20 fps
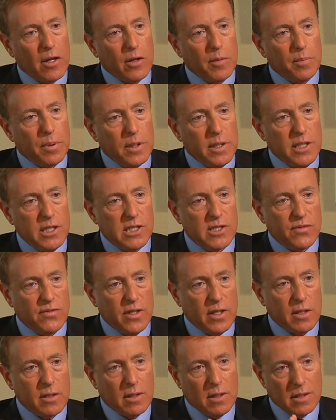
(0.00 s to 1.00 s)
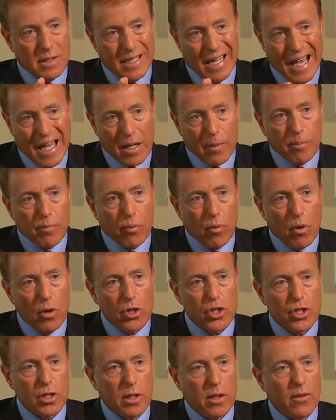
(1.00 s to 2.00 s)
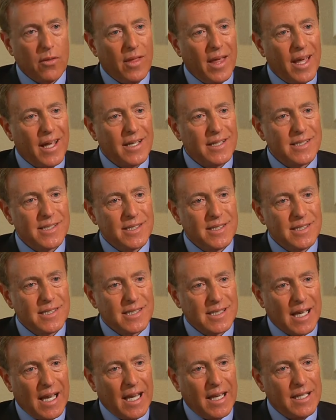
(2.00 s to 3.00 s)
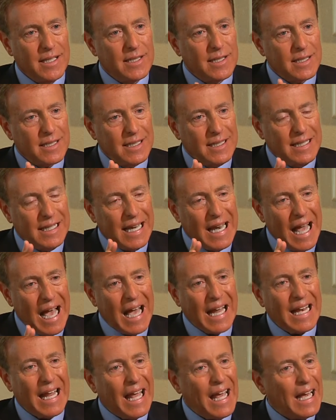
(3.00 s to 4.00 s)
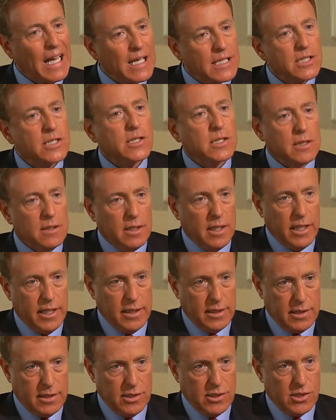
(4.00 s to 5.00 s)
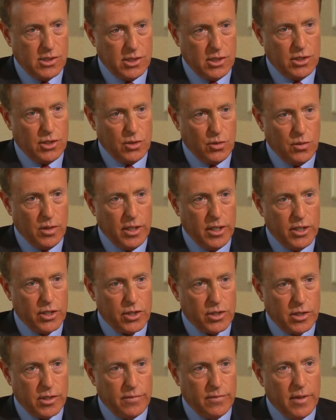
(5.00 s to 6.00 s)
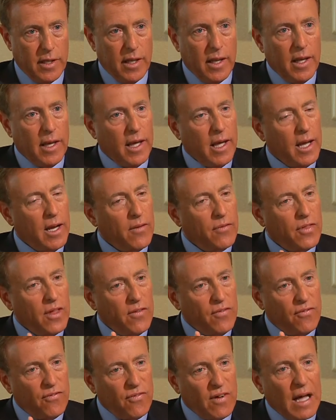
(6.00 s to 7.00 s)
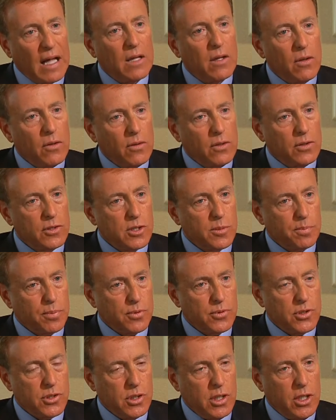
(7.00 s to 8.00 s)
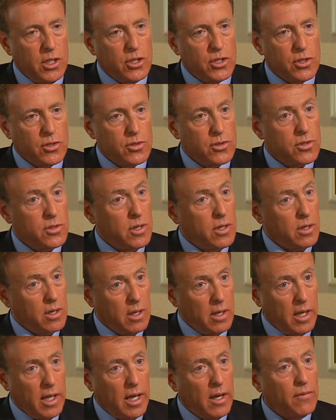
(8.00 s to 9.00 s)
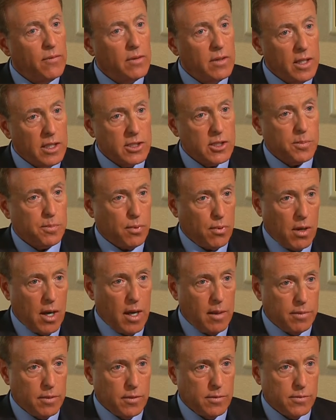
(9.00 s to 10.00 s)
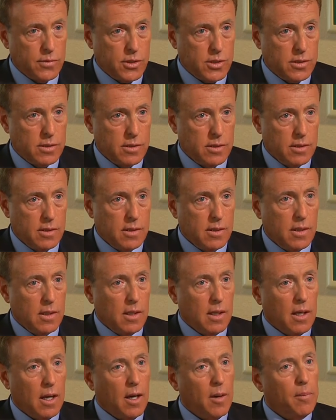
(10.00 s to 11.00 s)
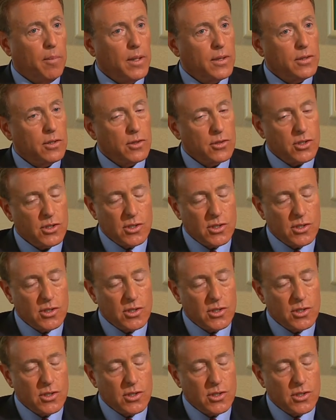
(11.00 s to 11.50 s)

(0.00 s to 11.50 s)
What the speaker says: of the police vehicle and not approaching, that is designed to not escalate the situation. And if they follow those procedures, they're going to have less problems. But there's